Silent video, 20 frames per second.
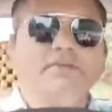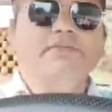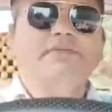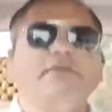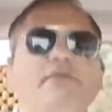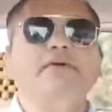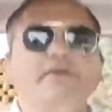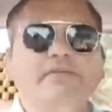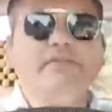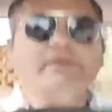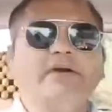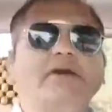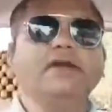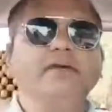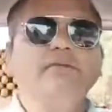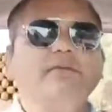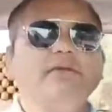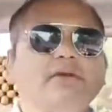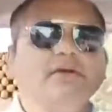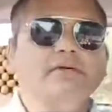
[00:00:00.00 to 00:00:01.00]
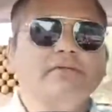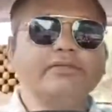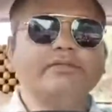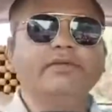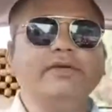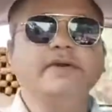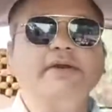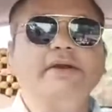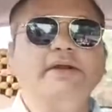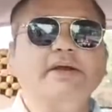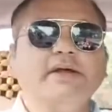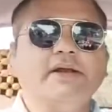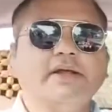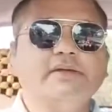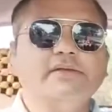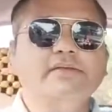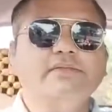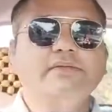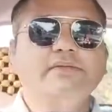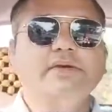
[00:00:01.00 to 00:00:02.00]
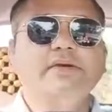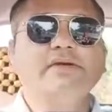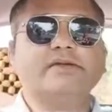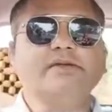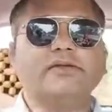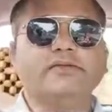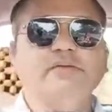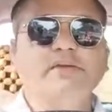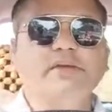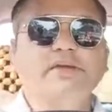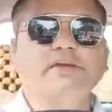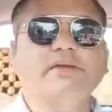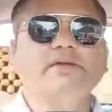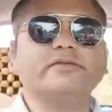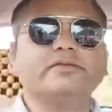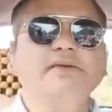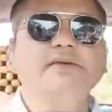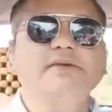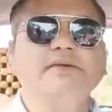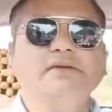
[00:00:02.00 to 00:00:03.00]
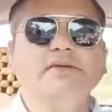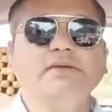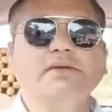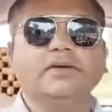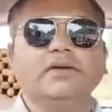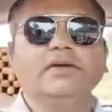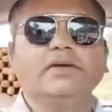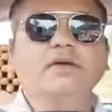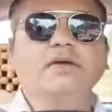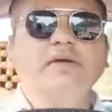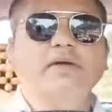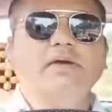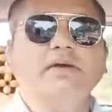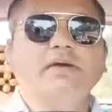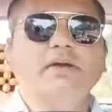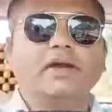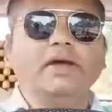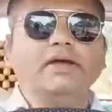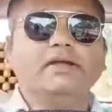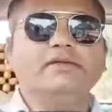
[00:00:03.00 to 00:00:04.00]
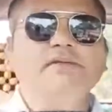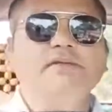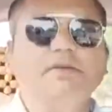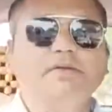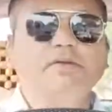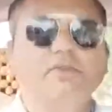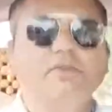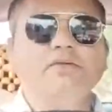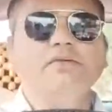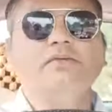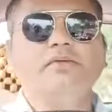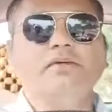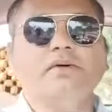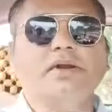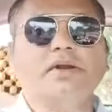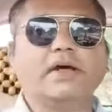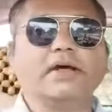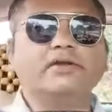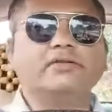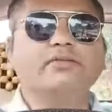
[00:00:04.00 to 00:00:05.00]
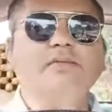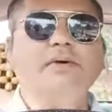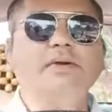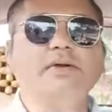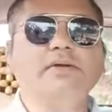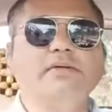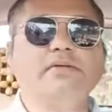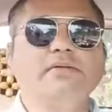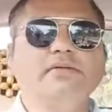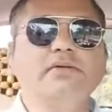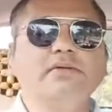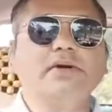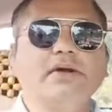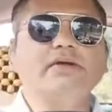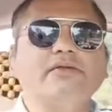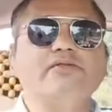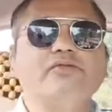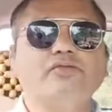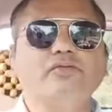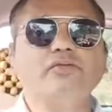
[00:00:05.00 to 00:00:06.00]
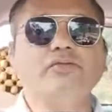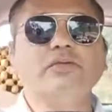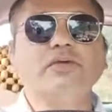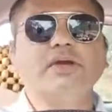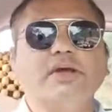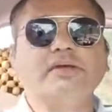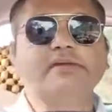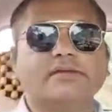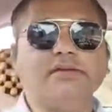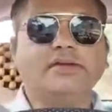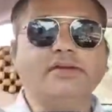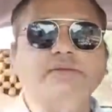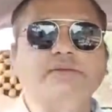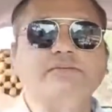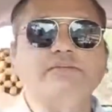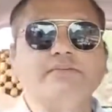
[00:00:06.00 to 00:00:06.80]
two different level of data classification which I just mentioned: class 0, class 1, class 2, class 3.